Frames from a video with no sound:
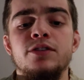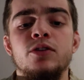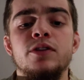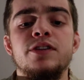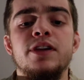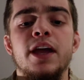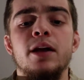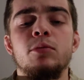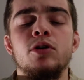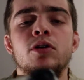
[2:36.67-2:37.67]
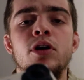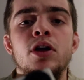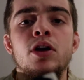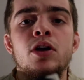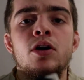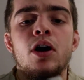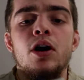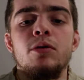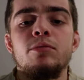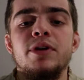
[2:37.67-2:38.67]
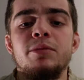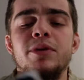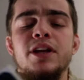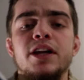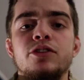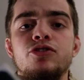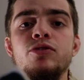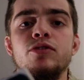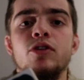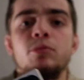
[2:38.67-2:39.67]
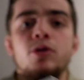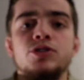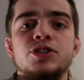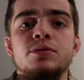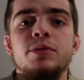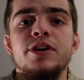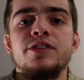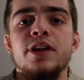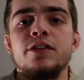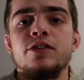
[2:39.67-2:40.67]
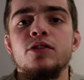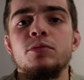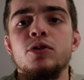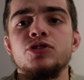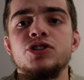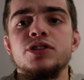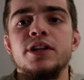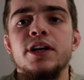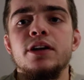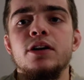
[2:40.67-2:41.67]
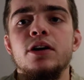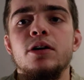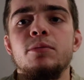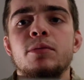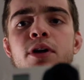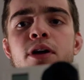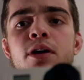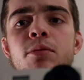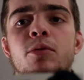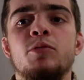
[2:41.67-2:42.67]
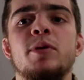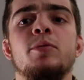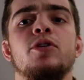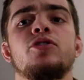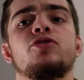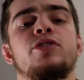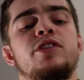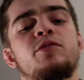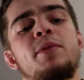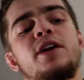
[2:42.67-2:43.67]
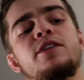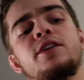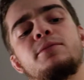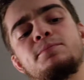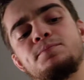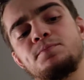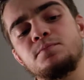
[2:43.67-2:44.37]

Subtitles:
So this camera, it can shoot slow motion, but it's not the slow motion that most people are usually expecting.